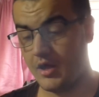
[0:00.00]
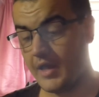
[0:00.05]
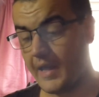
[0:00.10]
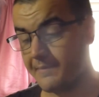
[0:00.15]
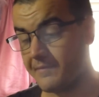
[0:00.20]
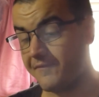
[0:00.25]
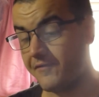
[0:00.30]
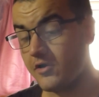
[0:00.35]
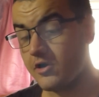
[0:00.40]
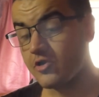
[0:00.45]

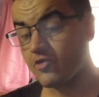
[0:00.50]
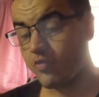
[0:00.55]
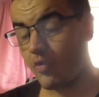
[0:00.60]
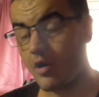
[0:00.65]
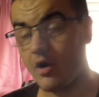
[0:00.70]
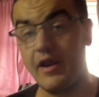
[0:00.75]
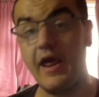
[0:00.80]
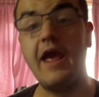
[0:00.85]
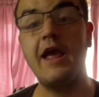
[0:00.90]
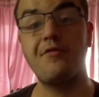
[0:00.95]
the first
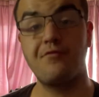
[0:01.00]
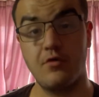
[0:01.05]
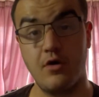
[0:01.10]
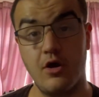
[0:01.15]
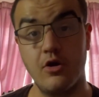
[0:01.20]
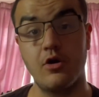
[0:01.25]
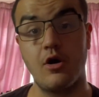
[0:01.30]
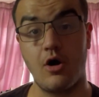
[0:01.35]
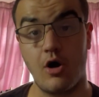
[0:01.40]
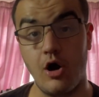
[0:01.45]
one is for
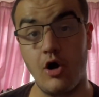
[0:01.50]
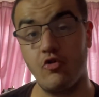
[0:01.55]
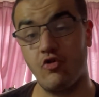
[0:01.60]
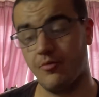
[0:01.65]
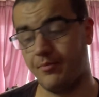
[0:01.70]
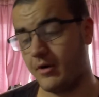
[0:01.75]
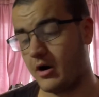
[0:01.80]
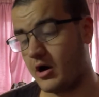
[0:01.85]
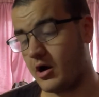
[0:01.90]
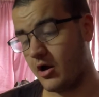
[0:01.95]
an
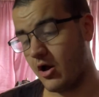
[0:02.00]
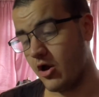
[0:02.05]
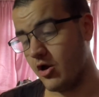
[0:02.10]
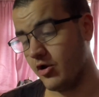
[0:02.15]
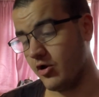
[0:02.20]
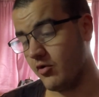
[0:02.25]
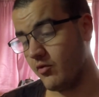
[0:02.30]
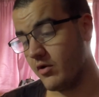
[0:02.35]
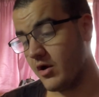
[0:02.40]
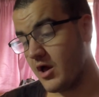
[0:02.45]
Autobot
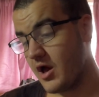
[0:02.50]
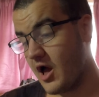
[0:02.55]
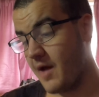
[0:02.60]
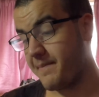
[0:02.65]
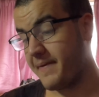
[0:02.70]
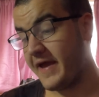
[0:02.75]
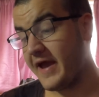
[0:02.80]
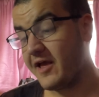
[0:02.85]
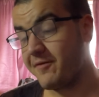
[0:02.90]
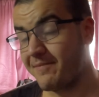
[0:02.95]
who
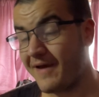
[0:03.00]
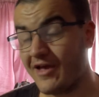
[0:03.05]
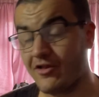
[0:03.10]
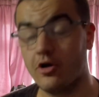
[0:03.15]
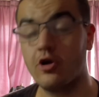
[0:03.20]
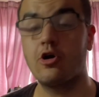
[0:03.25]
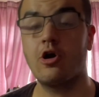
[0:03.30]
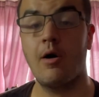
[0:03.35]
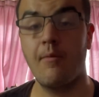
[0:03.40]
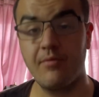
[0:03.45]
appears based
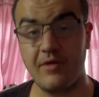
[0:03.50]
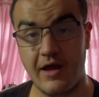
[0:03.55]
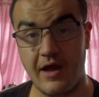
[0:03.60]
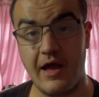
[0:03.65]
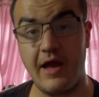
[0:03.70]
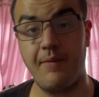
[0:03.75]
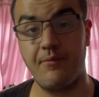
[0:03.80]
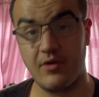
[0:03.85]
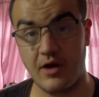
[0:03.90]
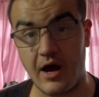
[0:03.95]
on concept
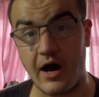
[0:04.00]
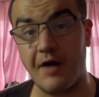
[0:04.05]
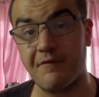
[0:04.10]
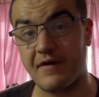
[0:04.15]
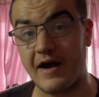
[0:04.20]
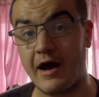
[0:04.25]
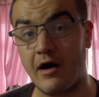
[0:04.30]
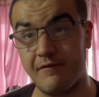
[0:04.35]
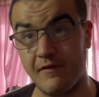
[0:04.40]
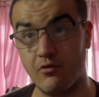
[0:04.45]
art for
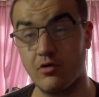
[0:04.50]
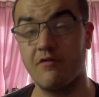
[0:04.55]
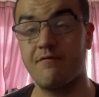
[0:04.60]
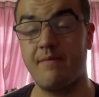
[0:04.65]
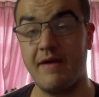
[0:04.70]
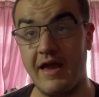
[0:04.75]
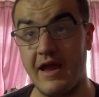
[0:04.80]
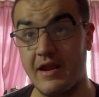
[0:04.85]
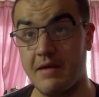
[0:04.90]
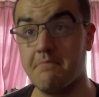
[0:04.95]
how they would have
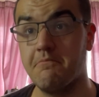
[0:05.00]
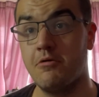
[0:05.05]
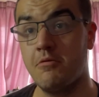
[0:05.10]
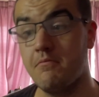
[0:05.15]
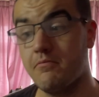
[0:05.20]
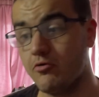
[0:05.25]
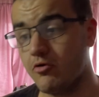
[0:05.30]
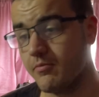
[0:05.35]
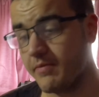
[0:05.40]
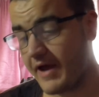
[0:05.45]
appeared in
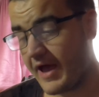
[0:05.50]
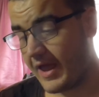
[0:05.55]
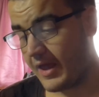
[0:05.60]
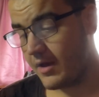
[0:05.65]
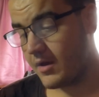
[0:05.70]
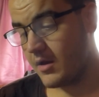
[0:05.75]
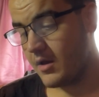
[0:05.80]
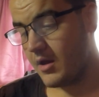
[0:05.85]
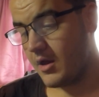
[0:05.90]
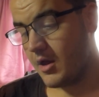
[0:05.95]
Bumblebee.
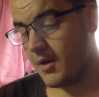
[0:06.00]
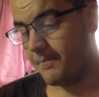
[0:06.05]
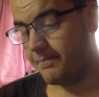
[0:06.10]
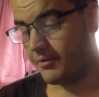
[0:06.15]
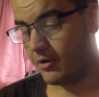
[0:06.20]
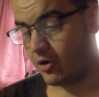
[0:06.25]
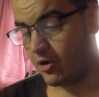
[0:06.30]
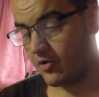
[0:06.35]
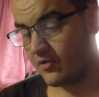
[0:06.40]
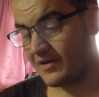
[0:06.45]

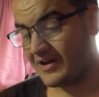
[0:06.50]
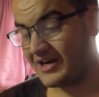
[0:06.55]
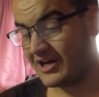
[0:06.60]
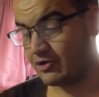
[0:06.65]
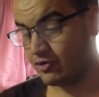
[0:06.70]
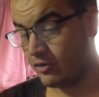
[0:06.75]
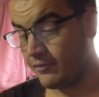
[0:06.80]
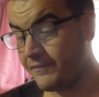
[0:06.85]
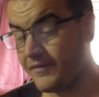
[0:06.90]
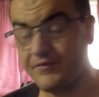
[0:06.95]
But I
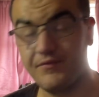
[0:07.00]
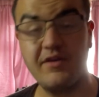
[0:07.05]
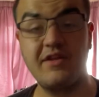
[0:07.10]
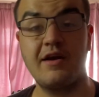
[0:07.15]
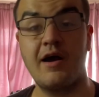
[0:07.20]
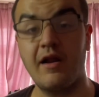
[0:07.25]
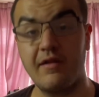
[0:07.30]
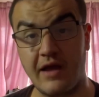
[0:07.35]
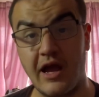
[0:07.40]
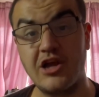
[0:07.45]
don't think this
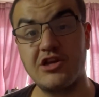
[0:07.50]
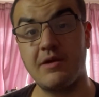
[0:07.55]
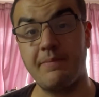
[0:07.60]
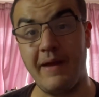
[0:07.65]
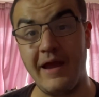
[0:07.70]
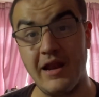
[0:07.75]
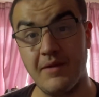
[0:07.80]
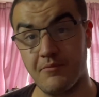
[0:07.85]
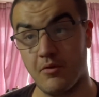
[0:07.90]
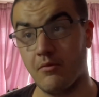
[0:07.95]
character actually
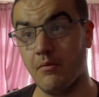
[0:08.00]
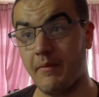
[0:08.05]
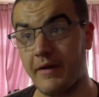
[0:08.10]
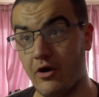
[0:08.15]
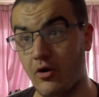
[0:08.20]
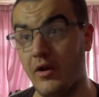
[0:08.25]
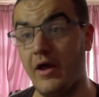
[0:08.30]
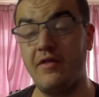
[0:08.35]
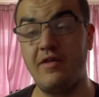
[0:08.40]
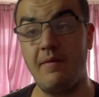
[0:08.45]
appeared in Bumblebee,
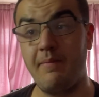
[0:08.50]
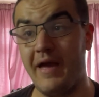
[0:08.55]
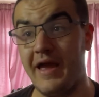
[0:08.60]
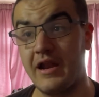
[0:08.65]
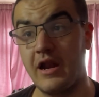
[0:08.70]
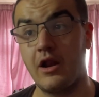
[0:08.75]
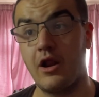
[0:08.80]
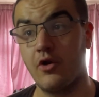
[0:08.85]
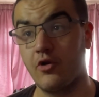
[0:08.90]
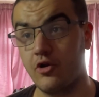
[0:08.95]
unless he appeared
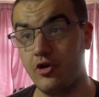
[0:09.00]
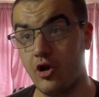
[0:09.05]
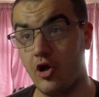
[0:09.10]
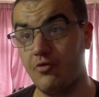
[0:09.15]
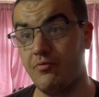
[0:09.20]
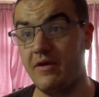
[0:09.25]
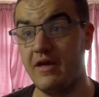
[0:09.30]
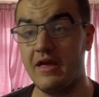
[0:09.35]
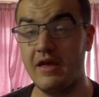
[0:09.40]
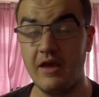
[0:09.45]
in a
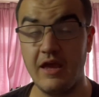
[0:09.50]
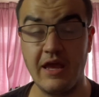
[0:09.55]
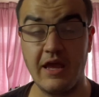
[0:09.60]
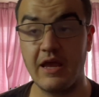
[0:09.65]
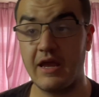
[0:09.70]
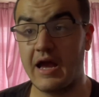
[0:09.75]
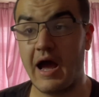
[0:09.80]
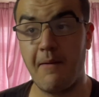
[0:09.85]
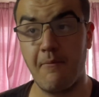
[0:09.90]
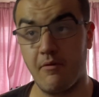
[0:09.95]

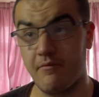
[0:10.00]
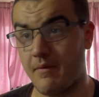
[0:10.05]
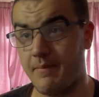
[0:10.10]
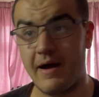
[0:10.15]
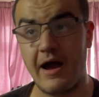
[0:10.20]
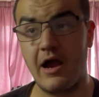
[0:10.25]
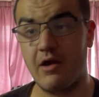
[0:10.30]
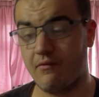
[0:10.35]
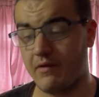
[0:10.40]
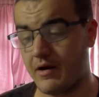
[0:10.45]
non-speaking camera on the
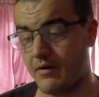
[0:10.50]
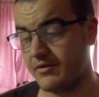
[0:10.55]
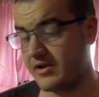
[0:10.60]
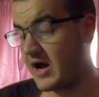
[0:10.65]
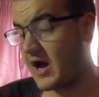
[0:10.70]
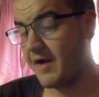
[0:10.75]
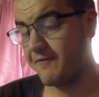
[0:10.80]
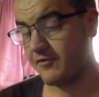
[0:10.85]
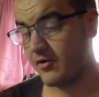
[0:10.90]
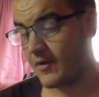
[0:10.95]
background.
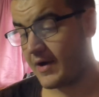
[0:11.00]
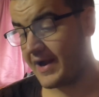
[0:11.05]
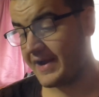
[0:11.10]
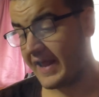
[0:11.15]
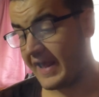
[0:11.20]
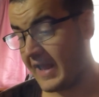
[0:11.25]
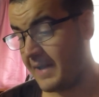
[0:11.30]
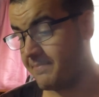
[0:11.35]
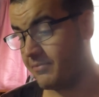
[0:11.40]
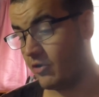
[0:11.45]
I have no
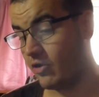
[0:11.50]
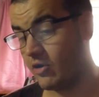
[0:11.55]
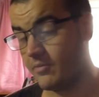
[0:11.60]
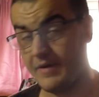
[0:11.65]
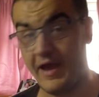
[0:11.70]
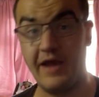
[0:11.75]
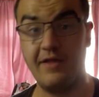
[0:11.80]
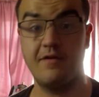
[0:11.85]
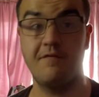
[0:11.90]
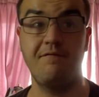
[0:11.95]
idea, but
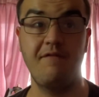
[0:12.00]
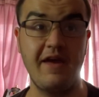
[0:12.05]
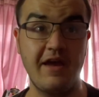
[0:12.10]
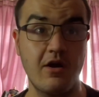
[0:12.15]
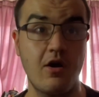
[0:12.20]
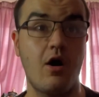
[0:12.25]
it's a figure